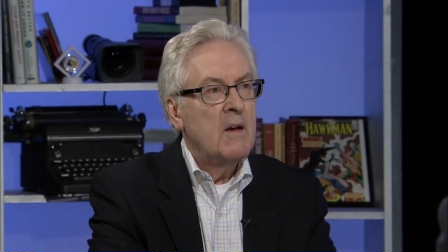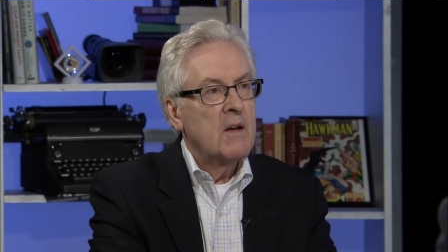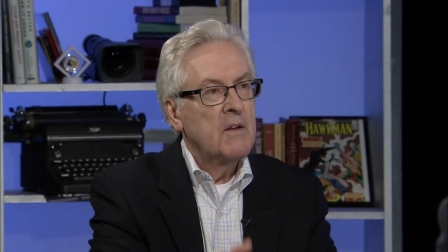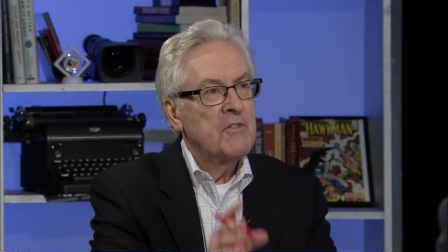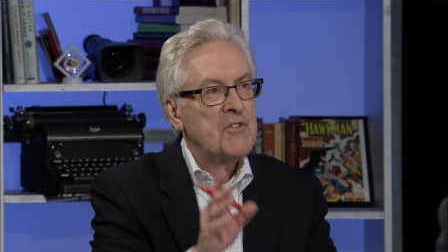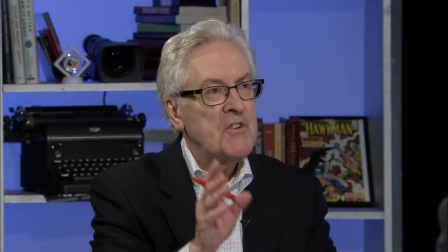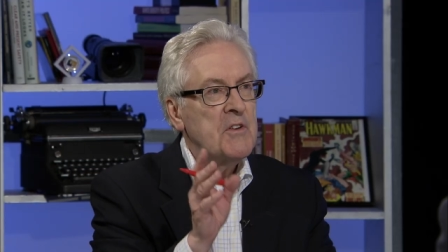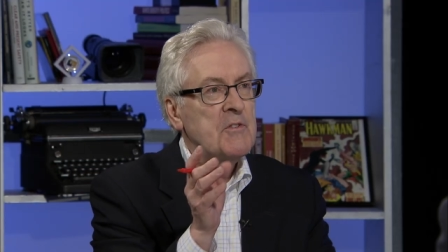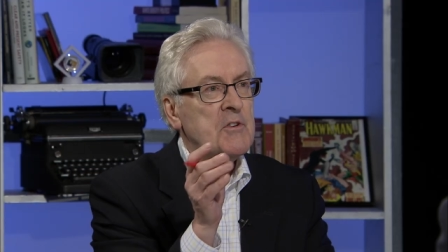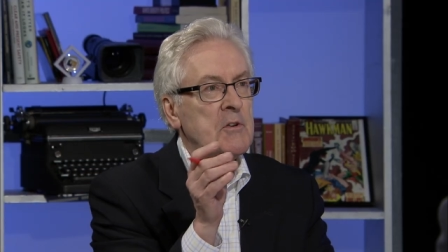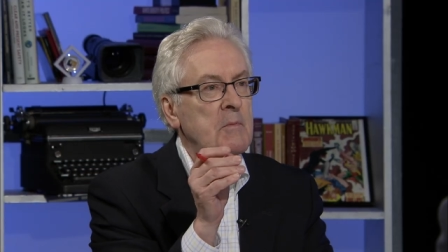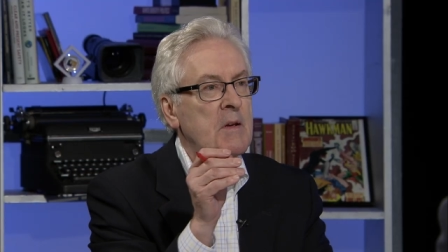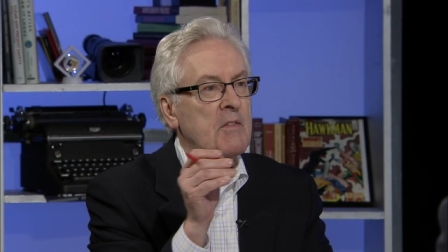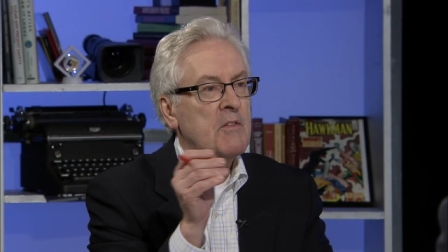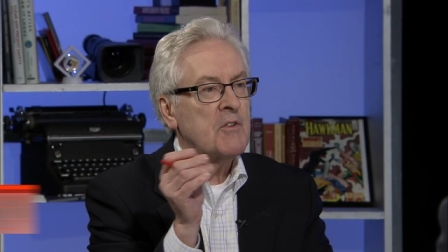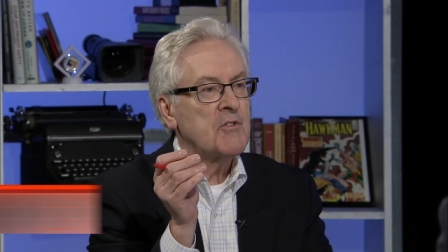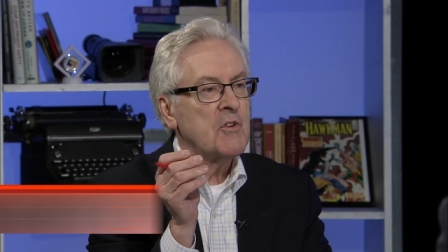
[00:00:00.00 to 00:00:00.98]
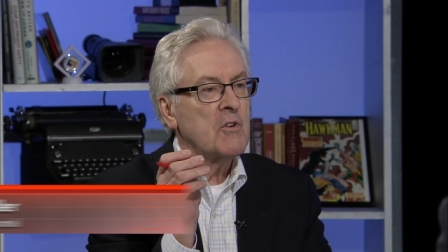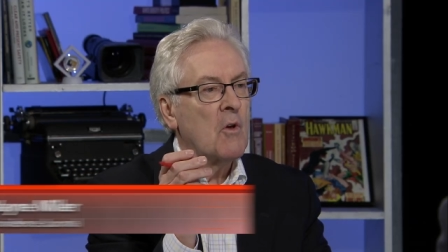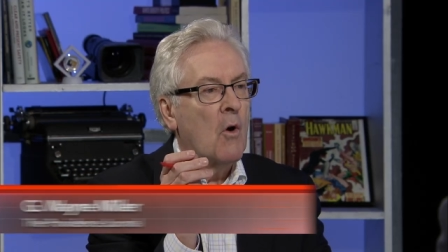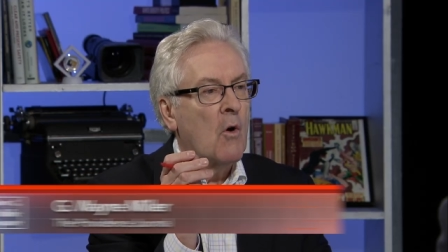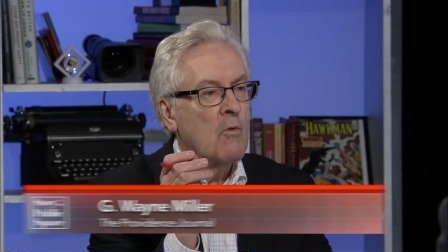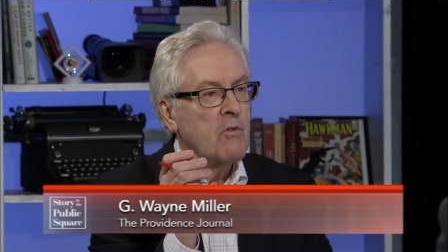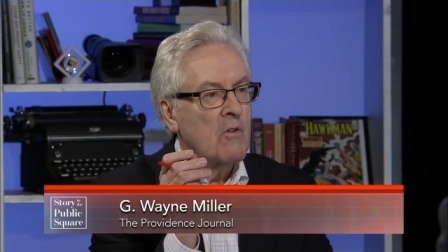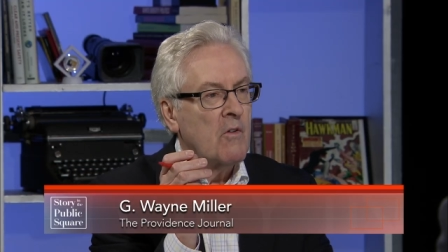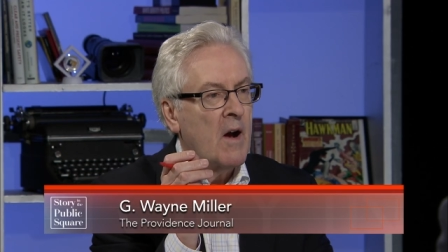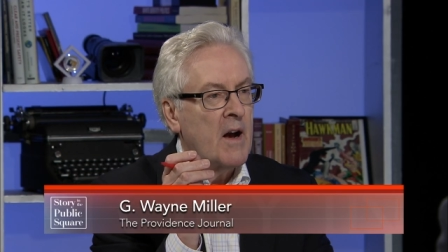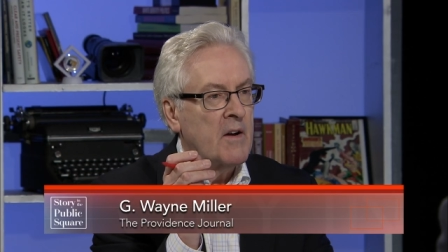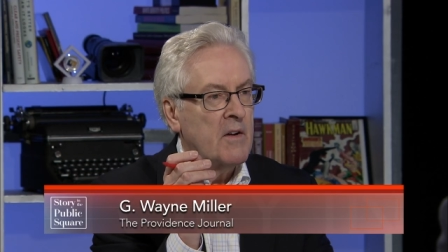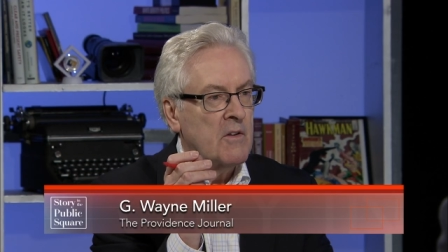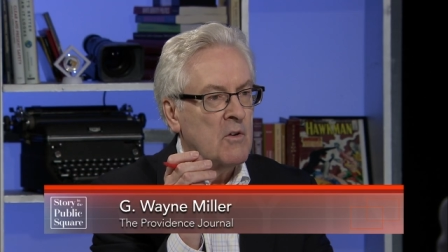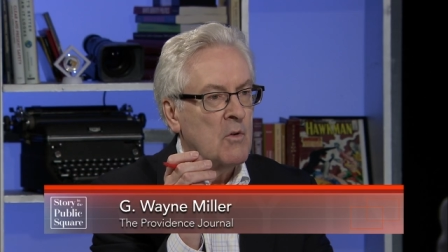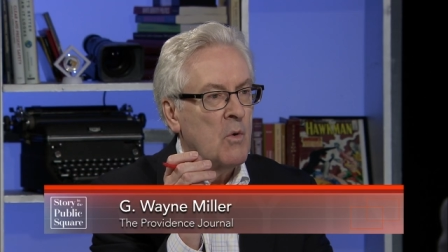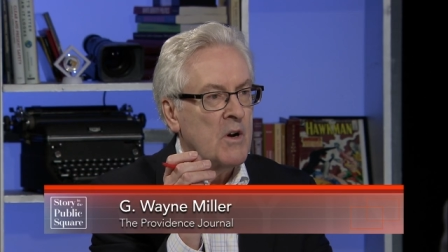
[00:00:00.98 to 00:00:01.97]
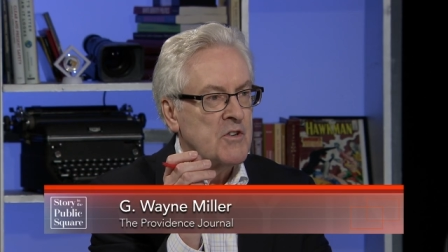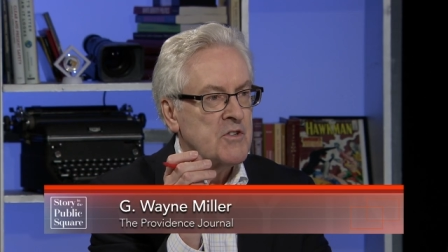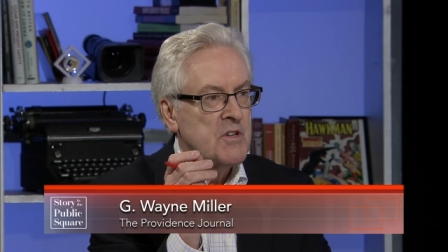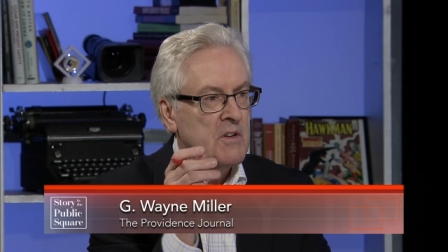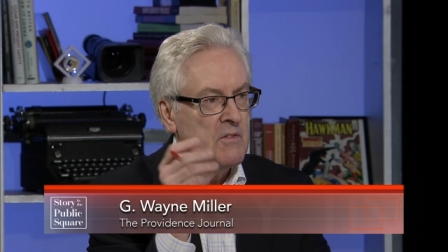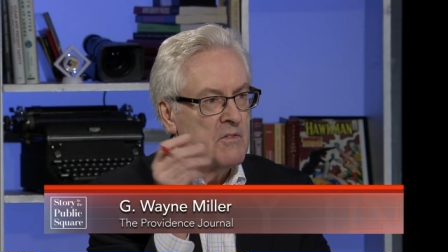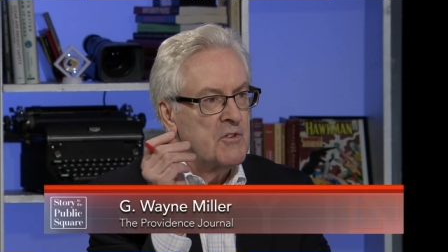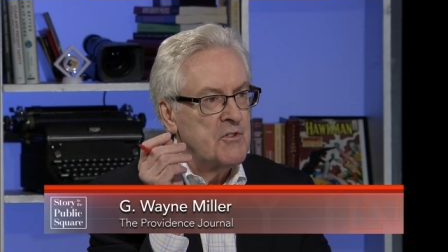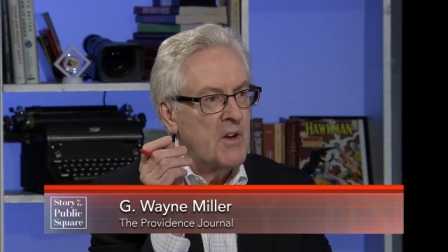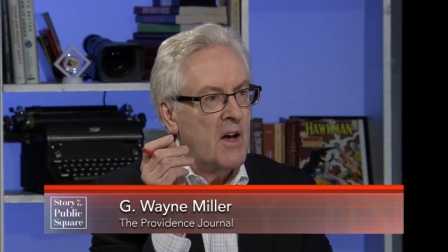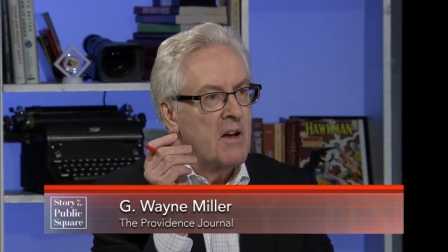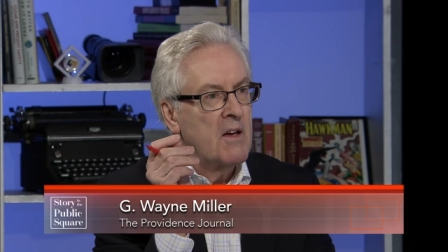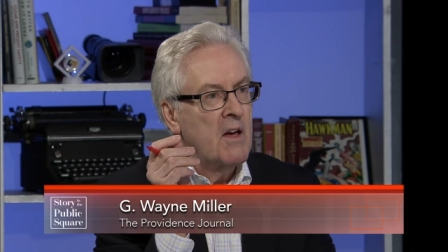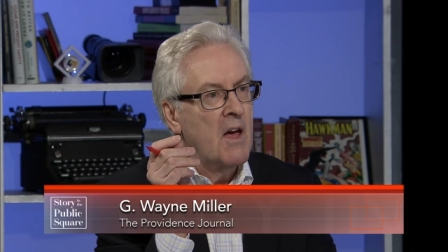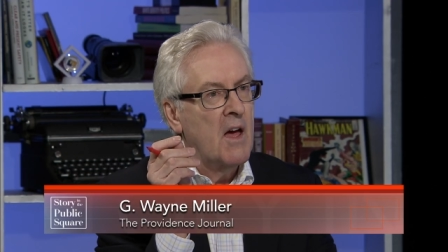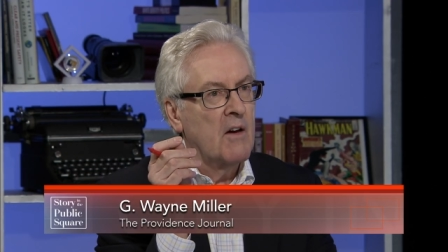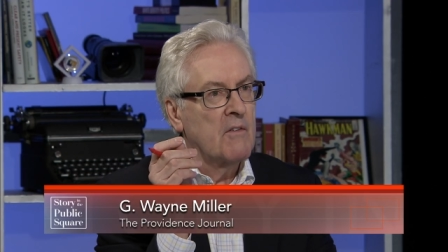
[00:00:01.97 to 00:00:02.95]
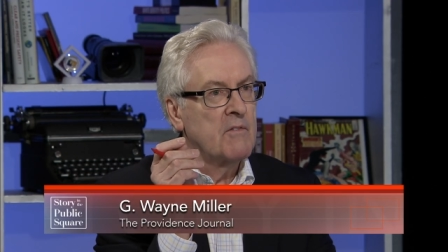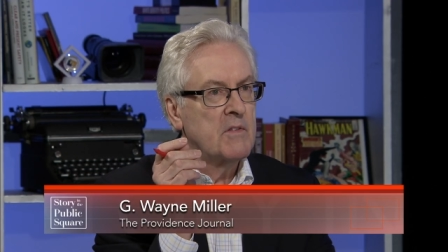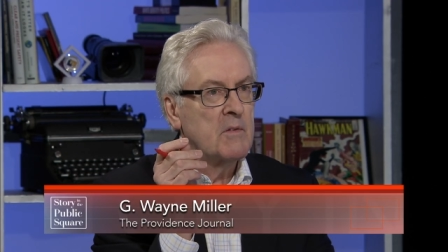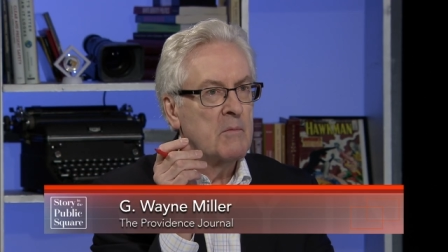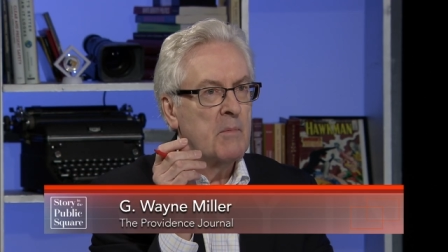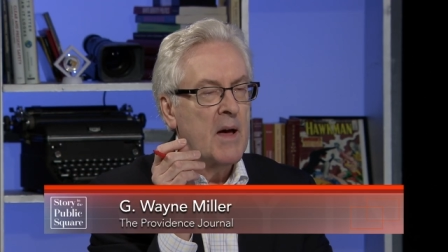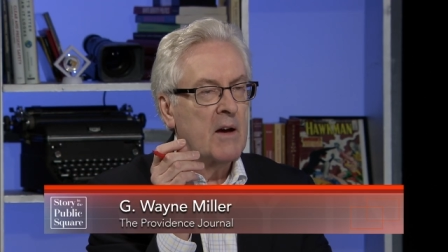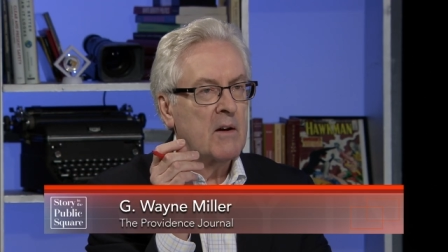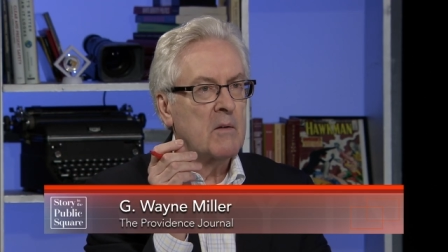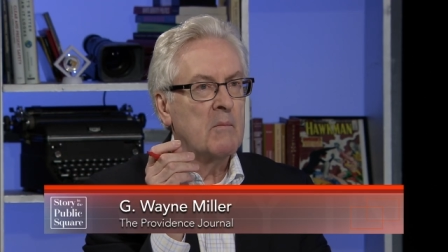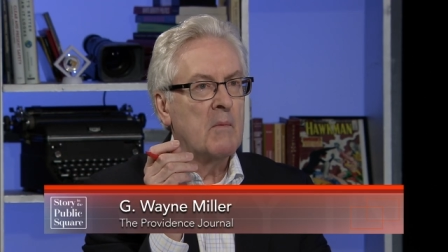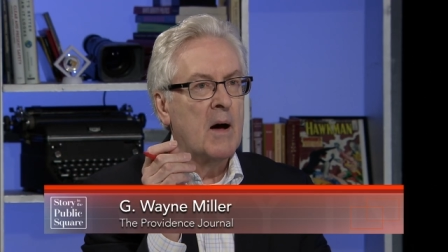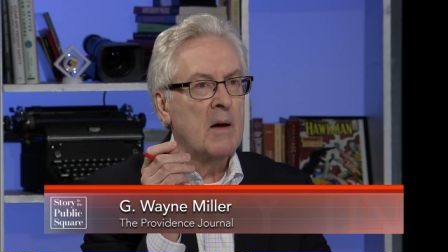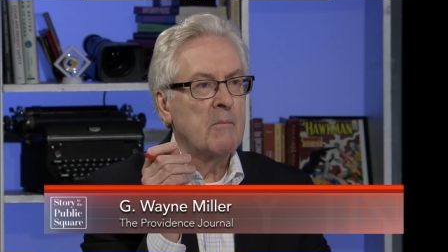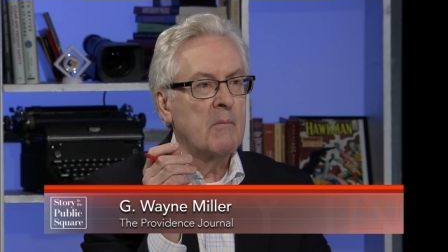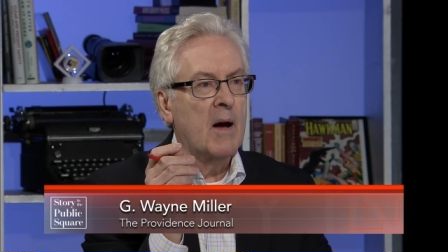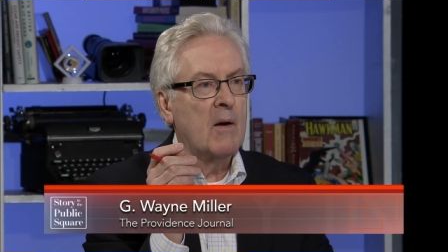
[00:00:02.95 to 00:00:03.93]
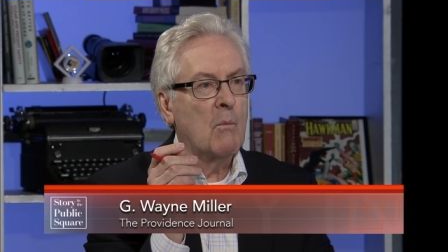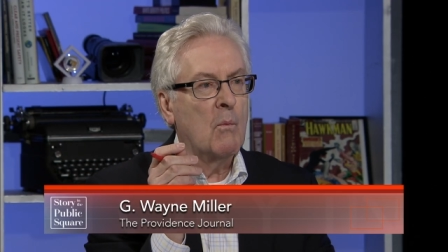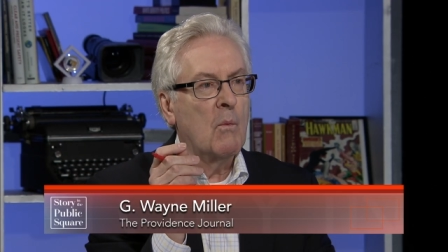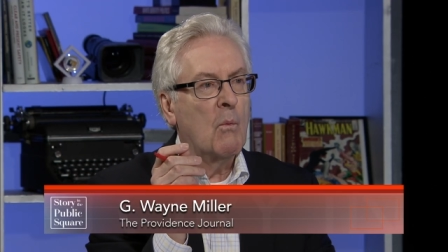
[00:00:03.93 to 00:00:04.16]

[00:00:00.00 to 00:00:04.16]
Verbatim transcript: It seems to me there's an overriding question, at least I have in the back of my mind.